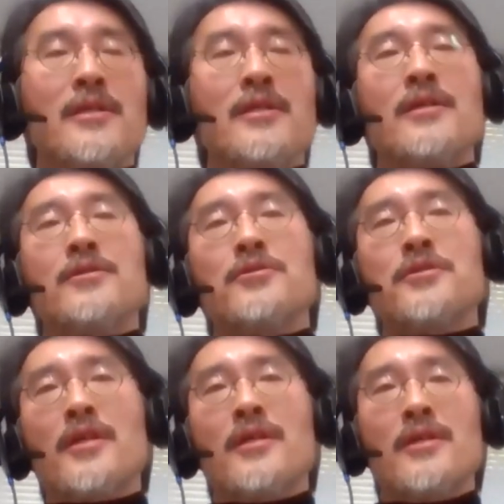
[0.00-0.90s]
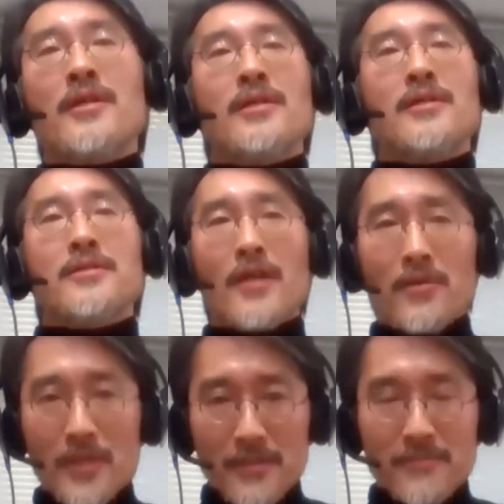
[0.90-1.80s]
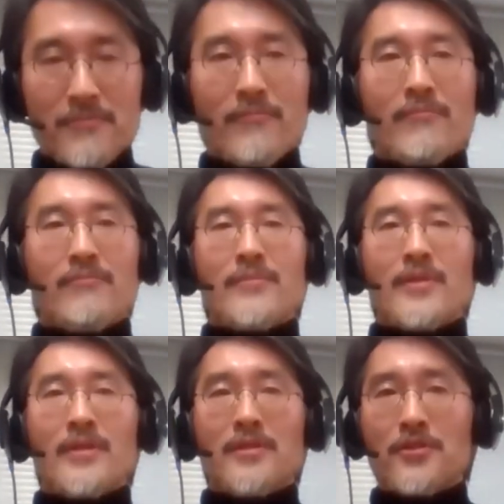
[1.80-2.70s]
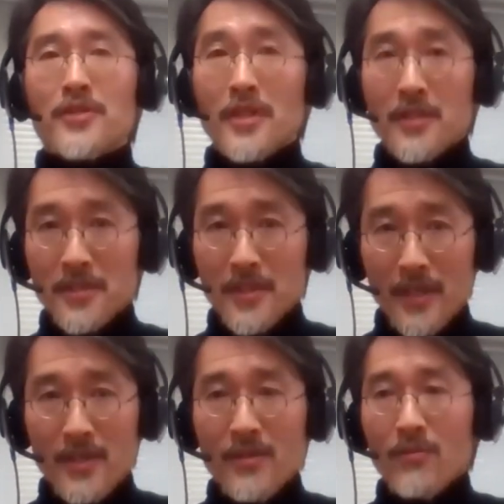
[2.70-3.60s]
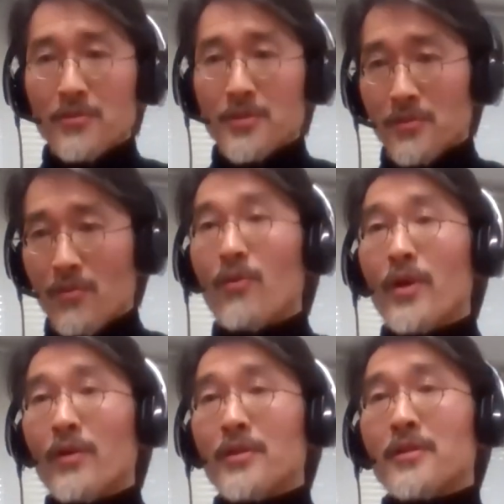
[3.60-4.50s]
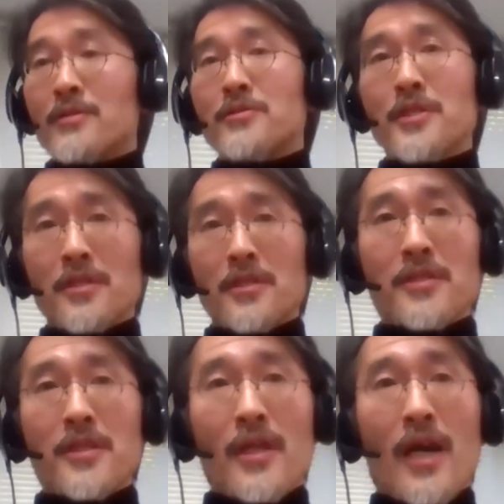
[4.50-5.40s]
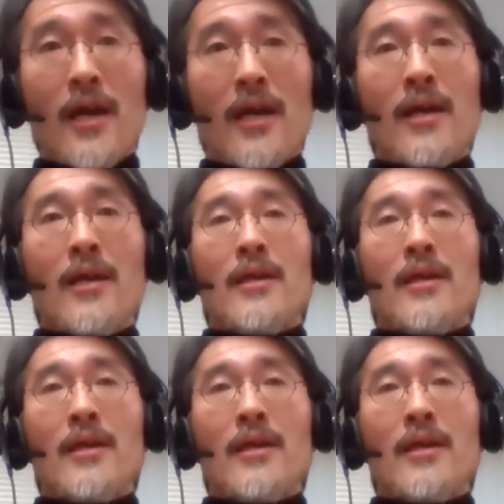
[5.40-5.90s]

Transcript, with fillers: I also uh, went to uh, participate in the training uh, sessions.